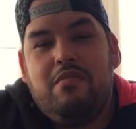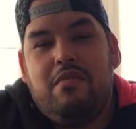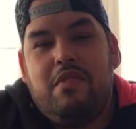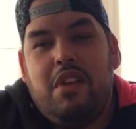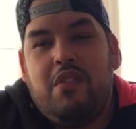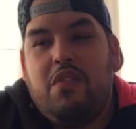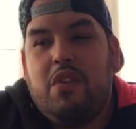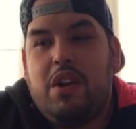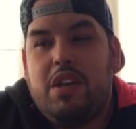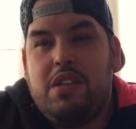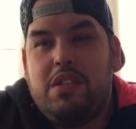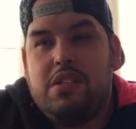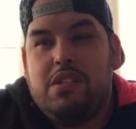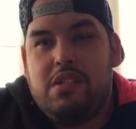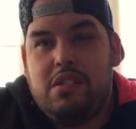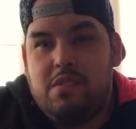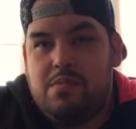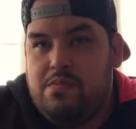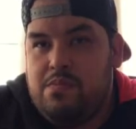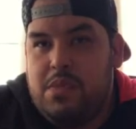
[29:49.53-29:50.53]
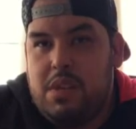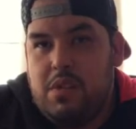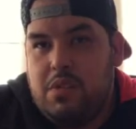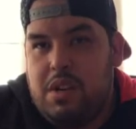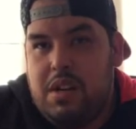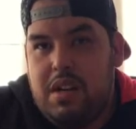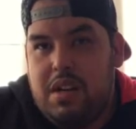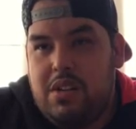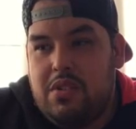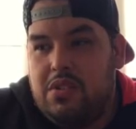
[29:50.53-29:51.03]
My friends, they
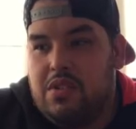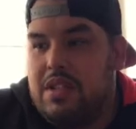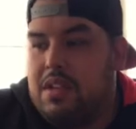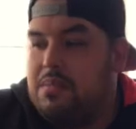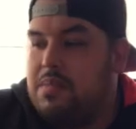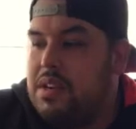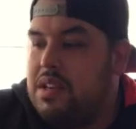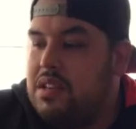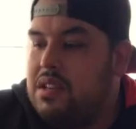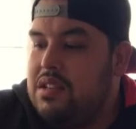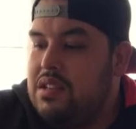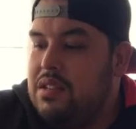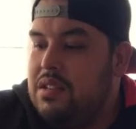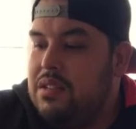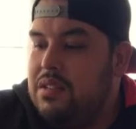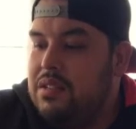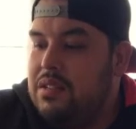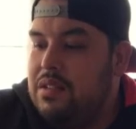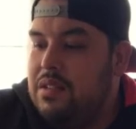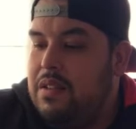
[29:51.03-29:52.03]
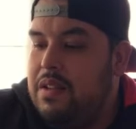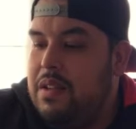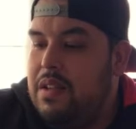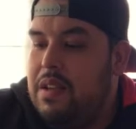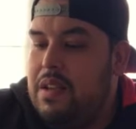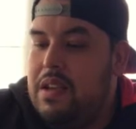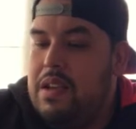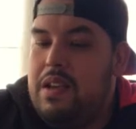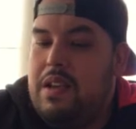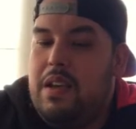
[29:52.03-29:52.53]
wanted to go see the Punisher.
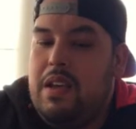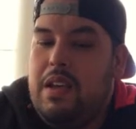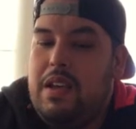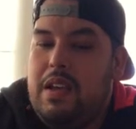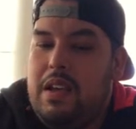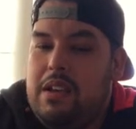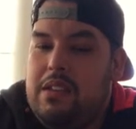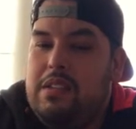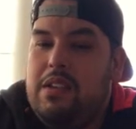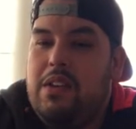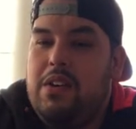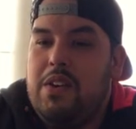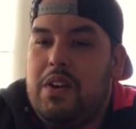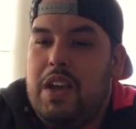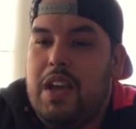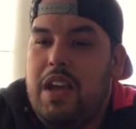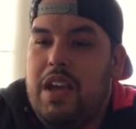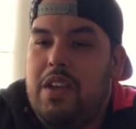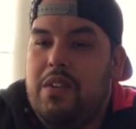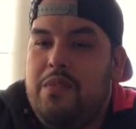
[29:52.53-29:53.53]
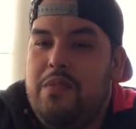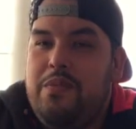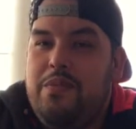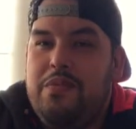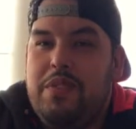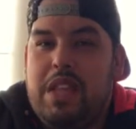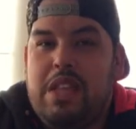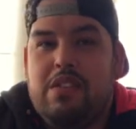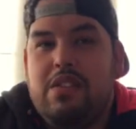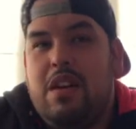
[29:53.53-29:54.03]
I was like, okay.
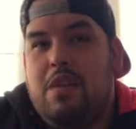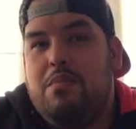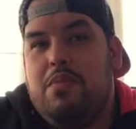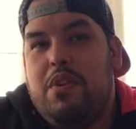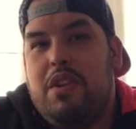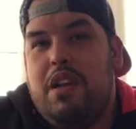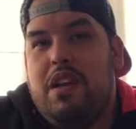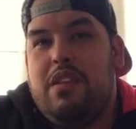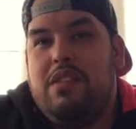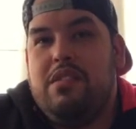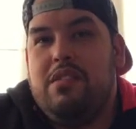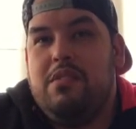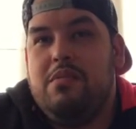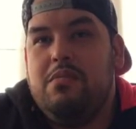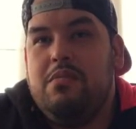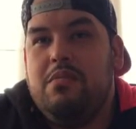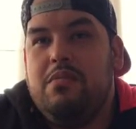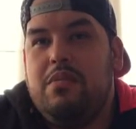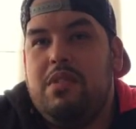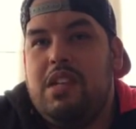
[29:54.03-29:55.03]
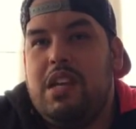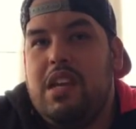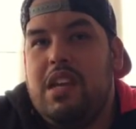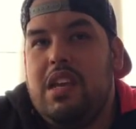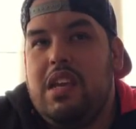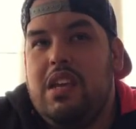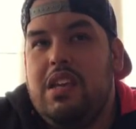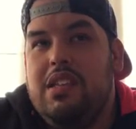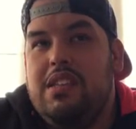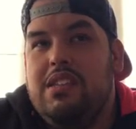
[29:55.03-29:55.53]
So I put on some
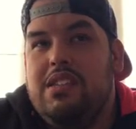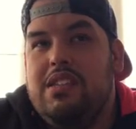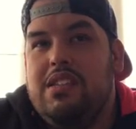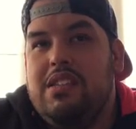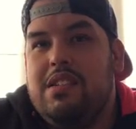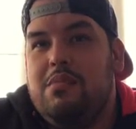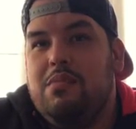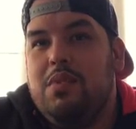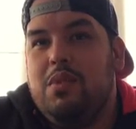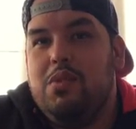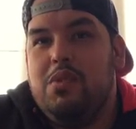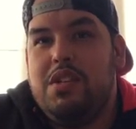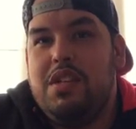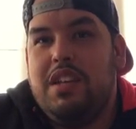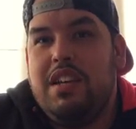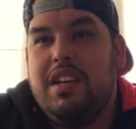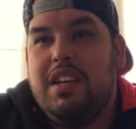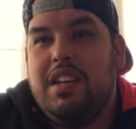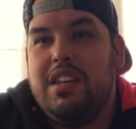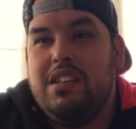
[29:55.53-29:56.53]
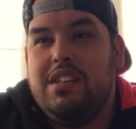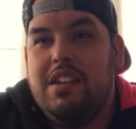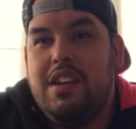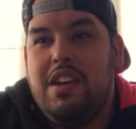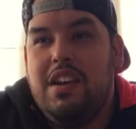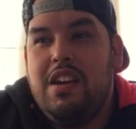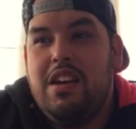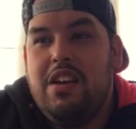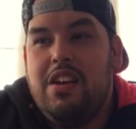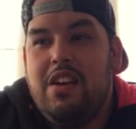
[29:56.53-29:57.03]
jeans, some blue jeans,
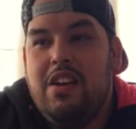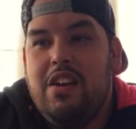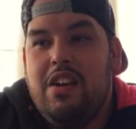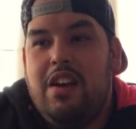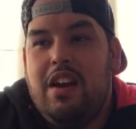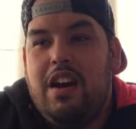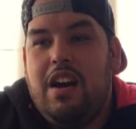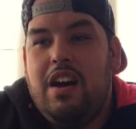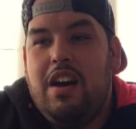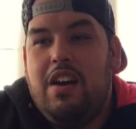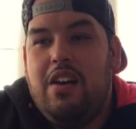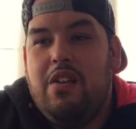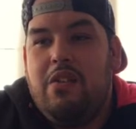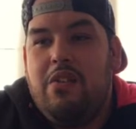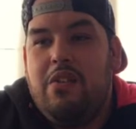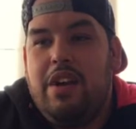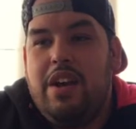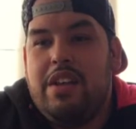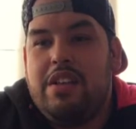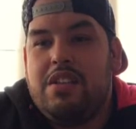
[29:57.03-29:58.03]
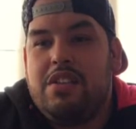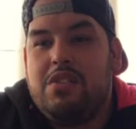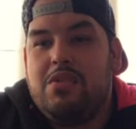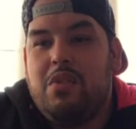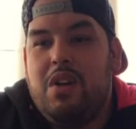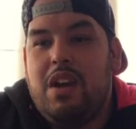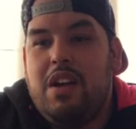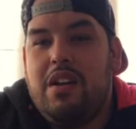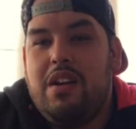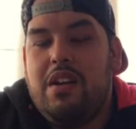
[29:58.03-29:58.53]
red
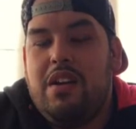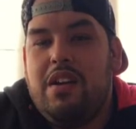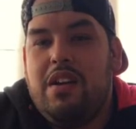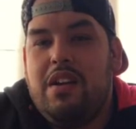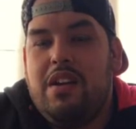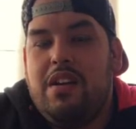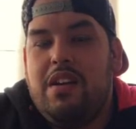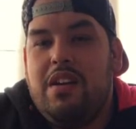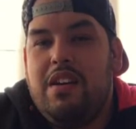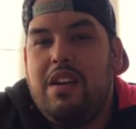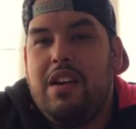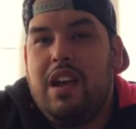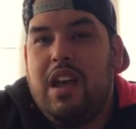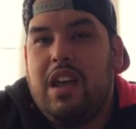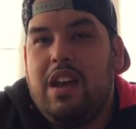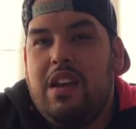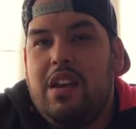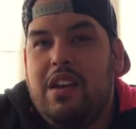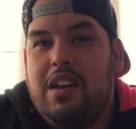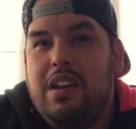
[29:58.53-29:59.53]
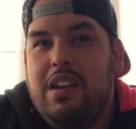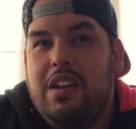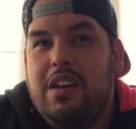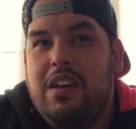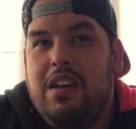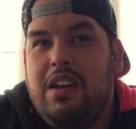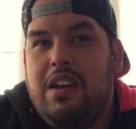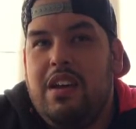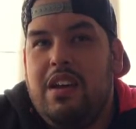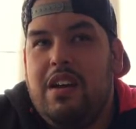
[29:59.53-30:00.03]
sweater, like
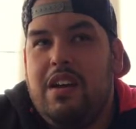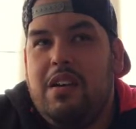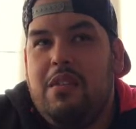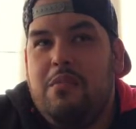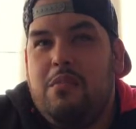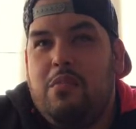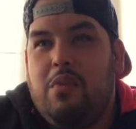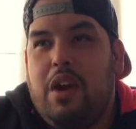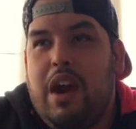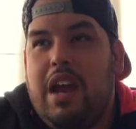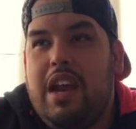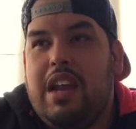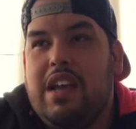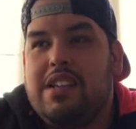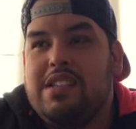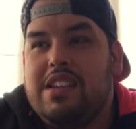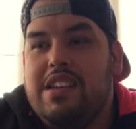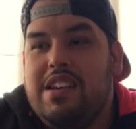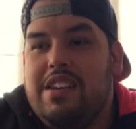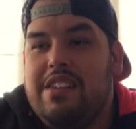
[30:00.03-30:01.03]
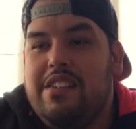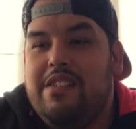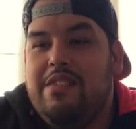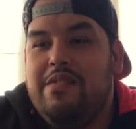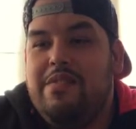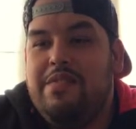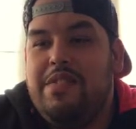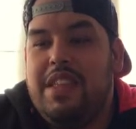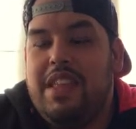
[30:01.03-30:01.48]
bright as hell.